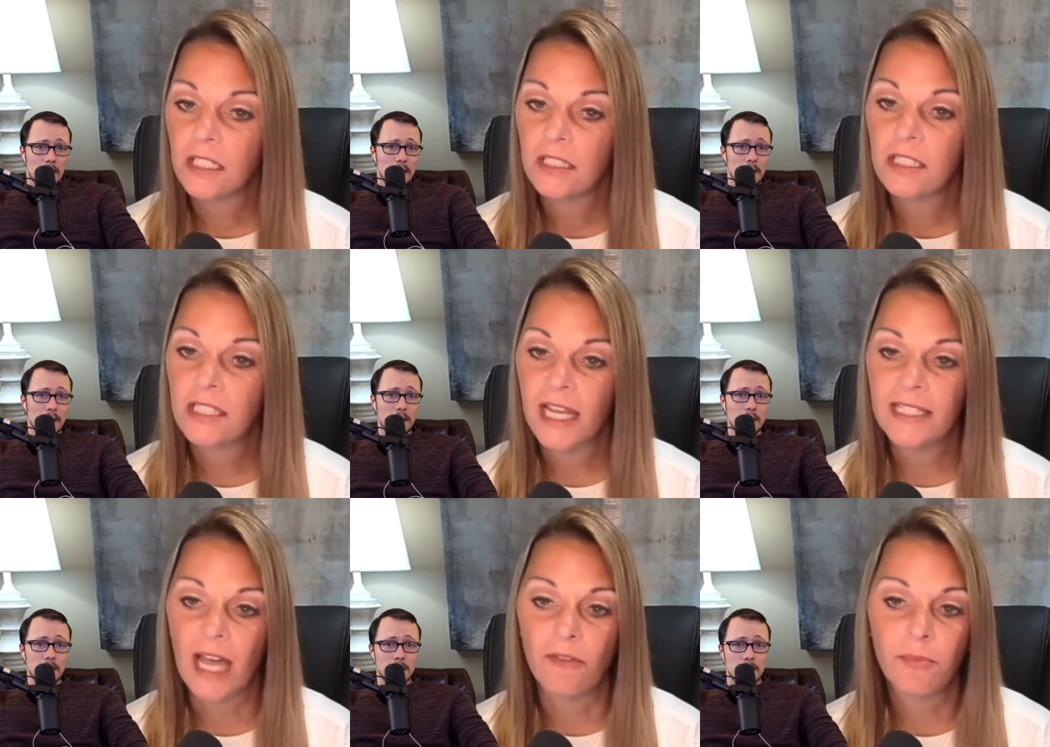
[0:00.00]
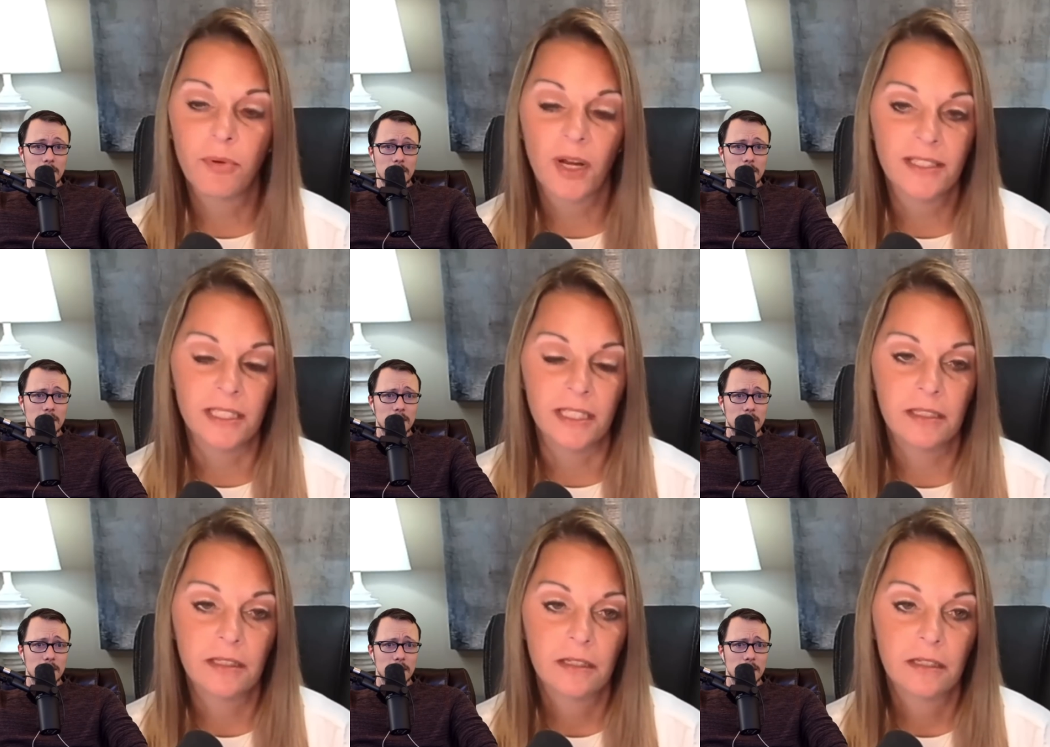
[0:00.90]
Speaker 1: to take down the president,
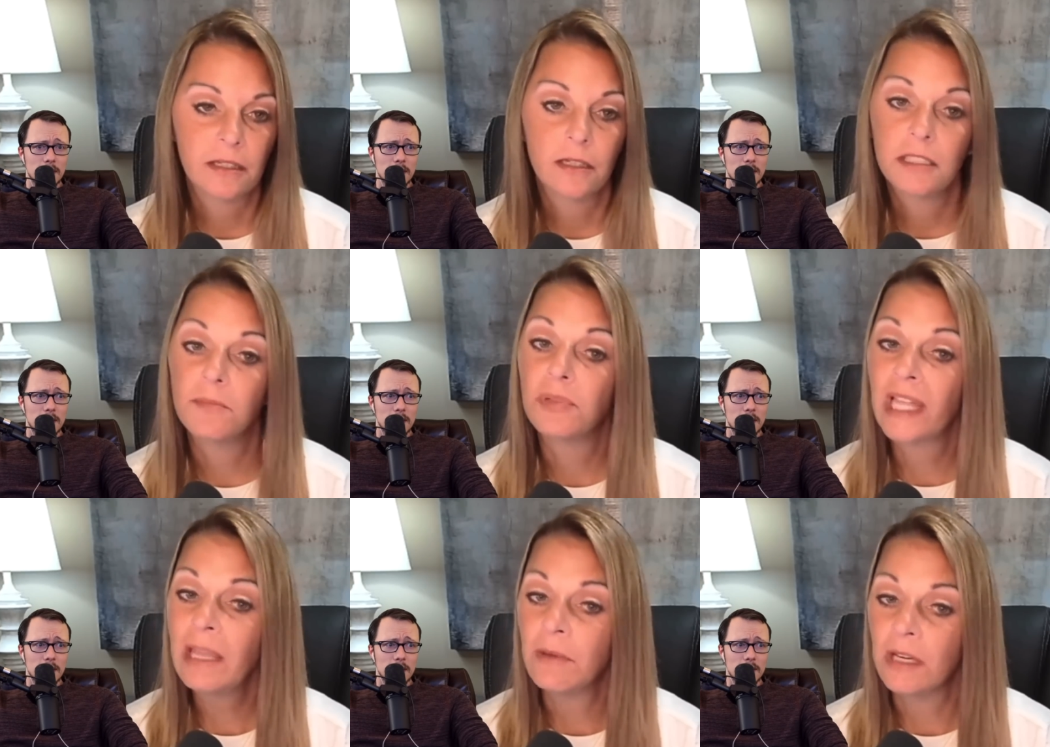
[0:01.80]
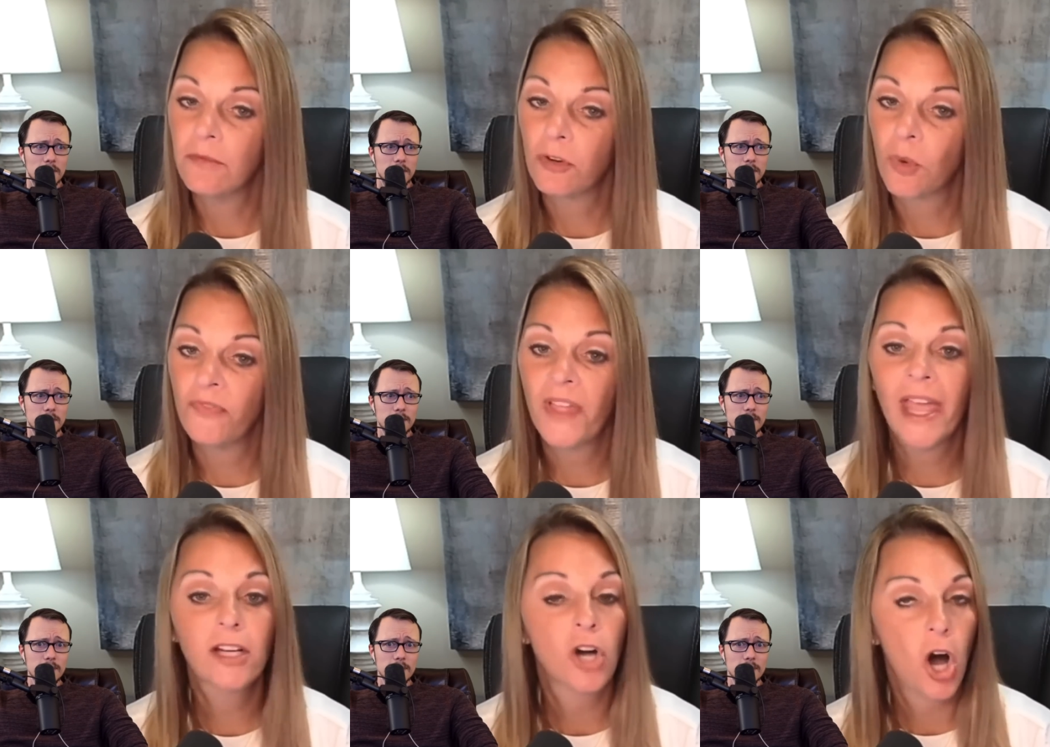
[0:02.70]
to blame him for what they
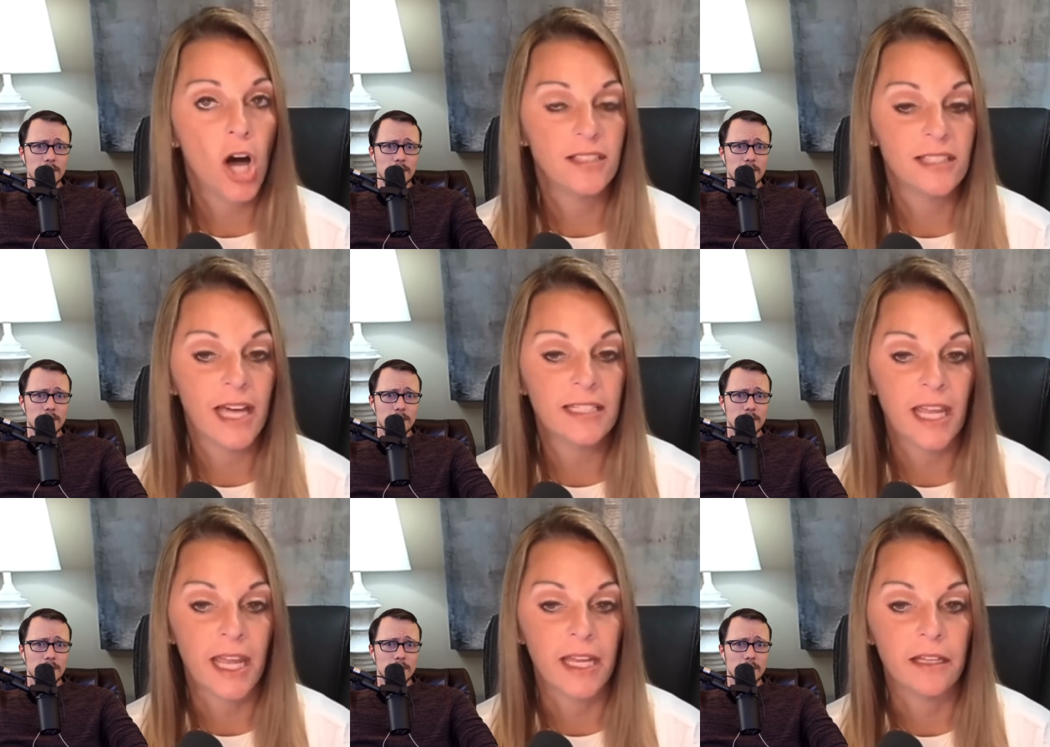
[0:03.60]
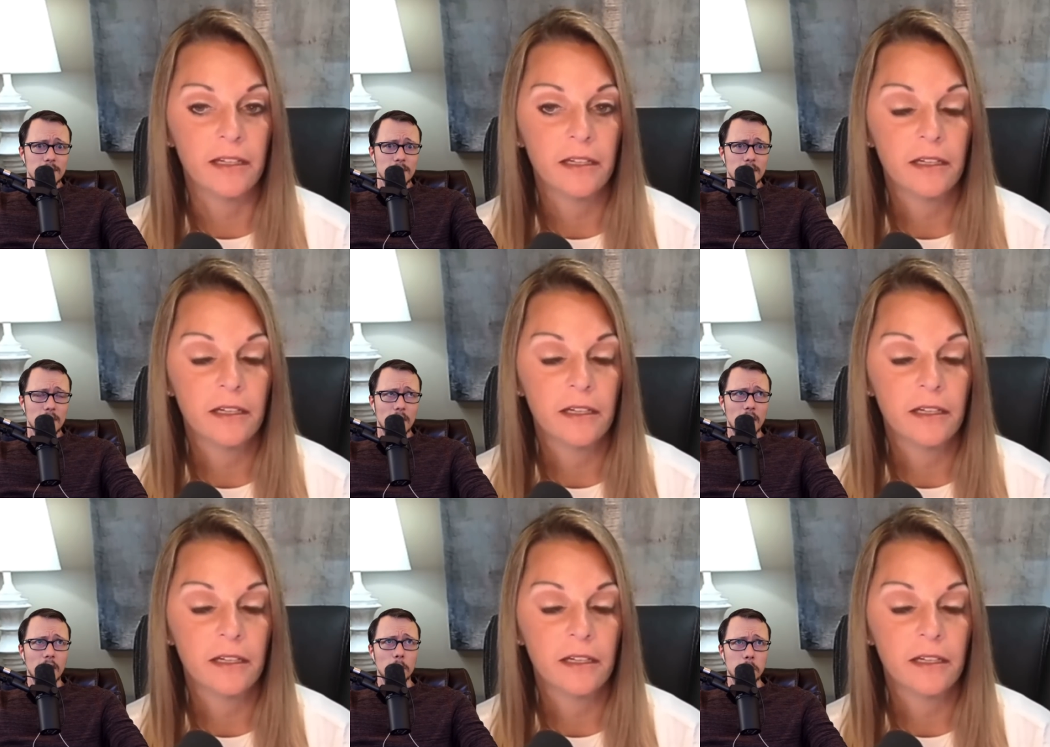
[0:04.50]
had caused that day.
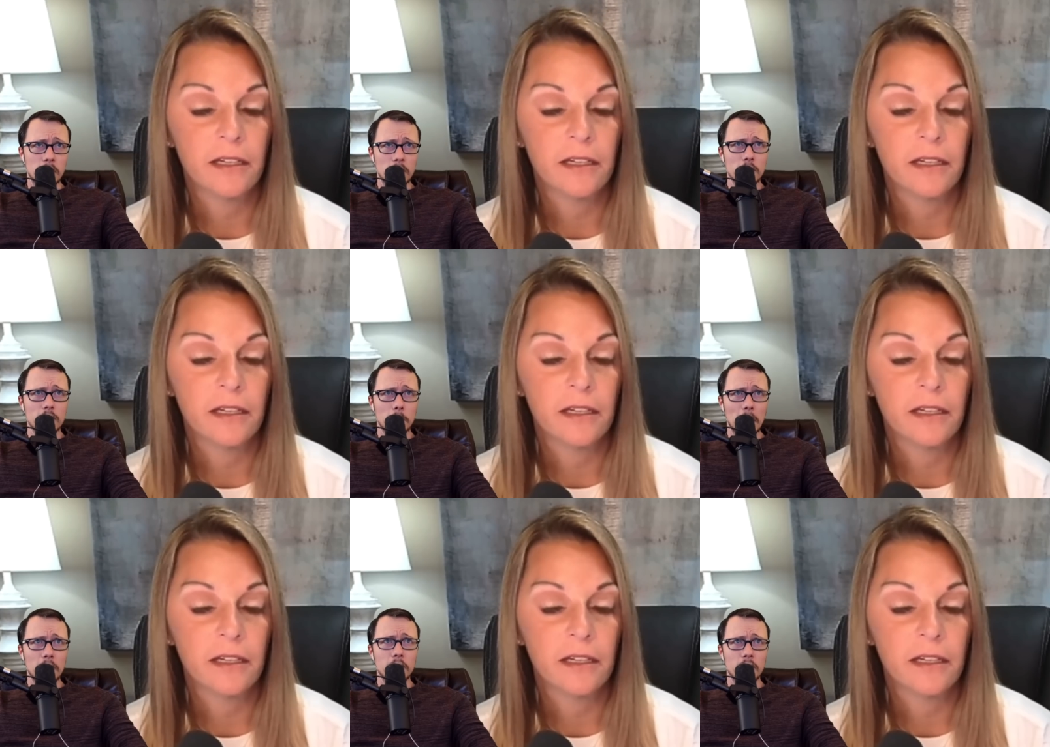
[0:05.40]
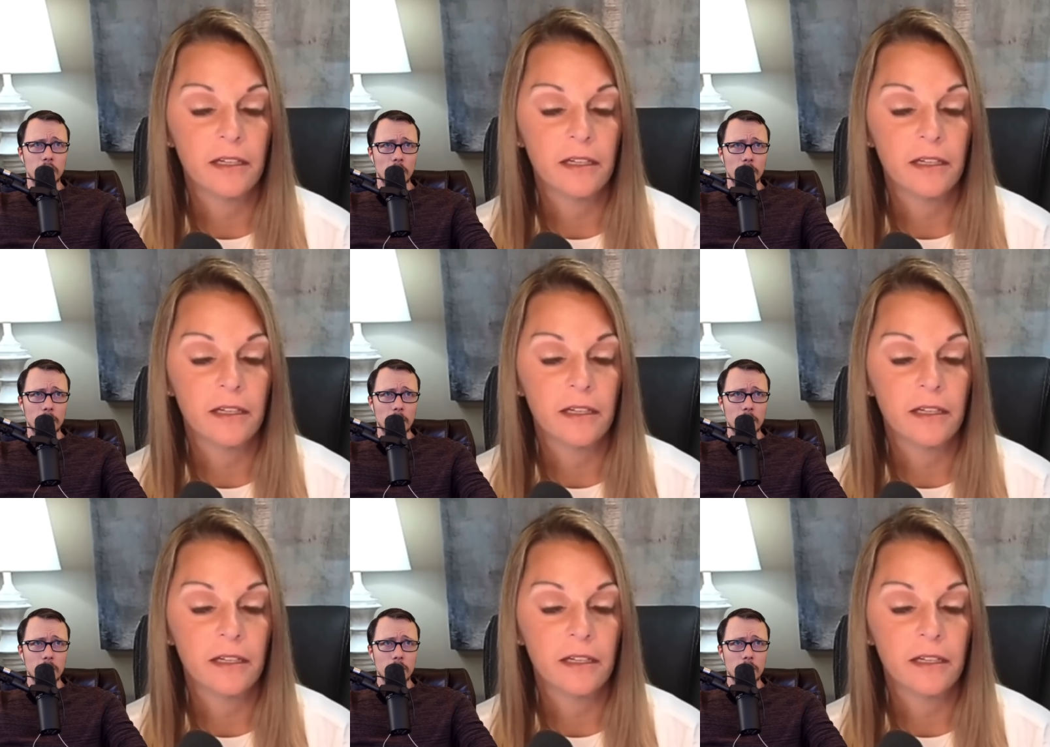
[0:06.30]
Speaker 2: A computer's about to
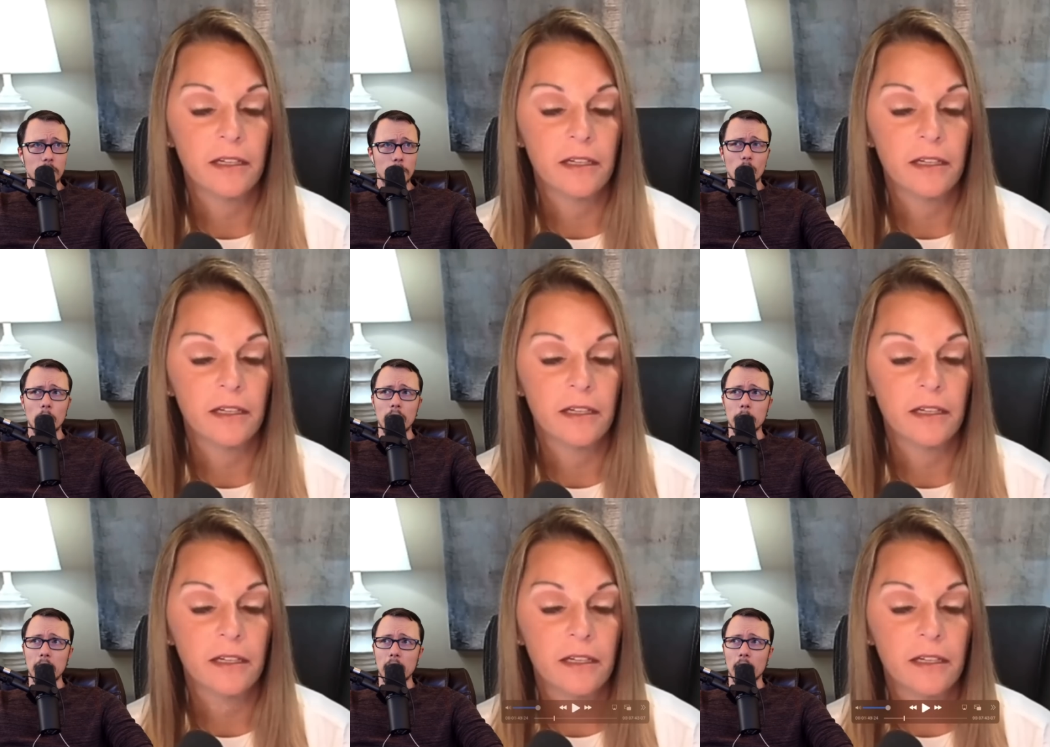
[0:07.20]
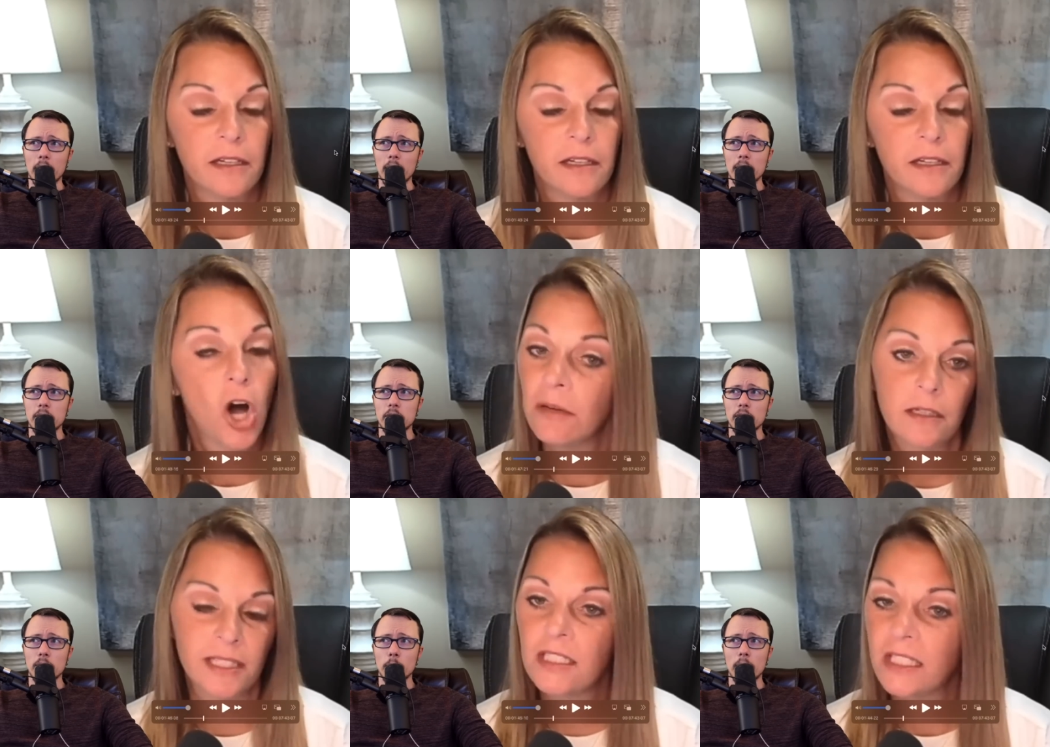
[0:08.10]
surface. Wait a minute. Okay, let's
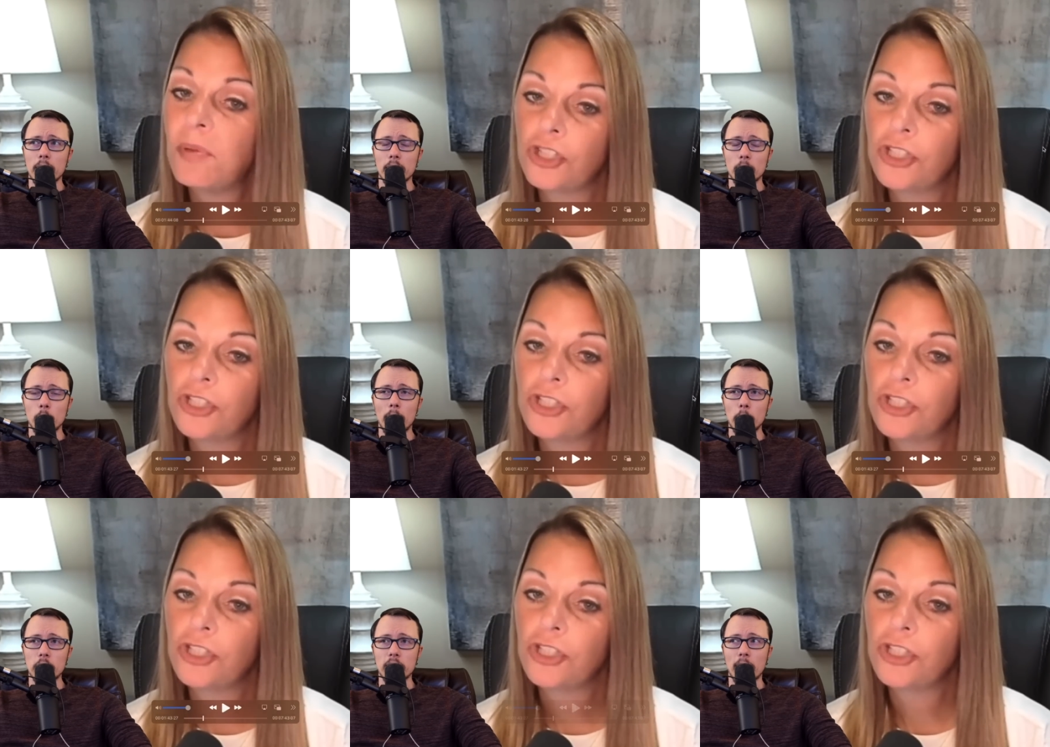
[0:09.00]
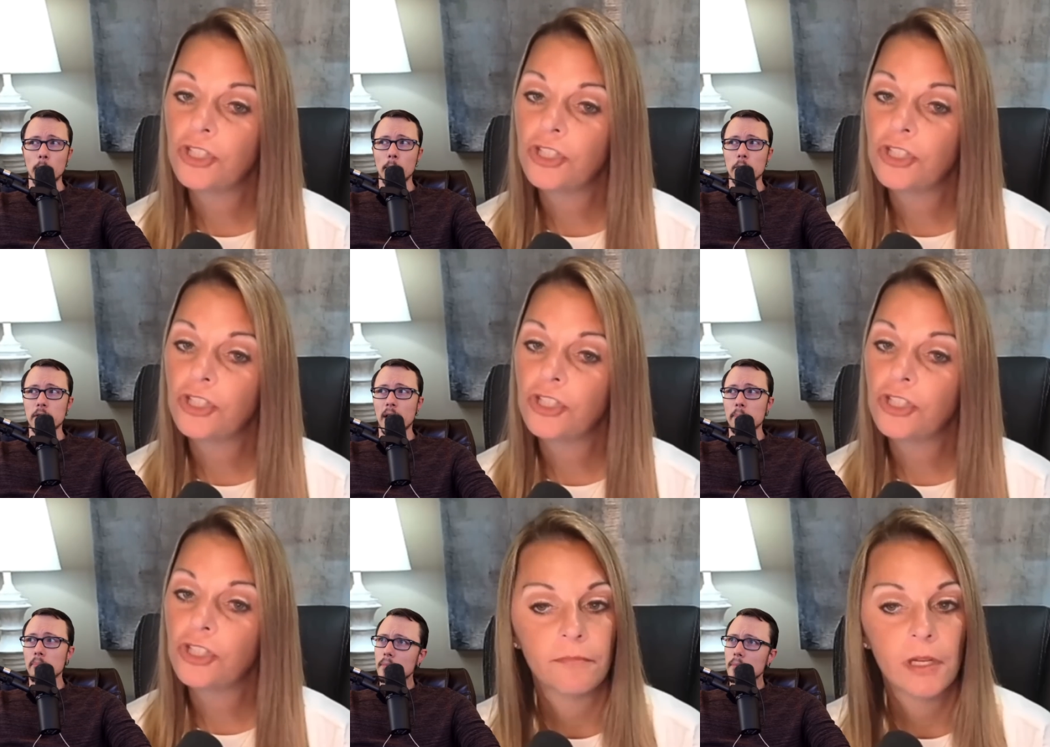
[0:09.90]
just wait, one more time. One more time.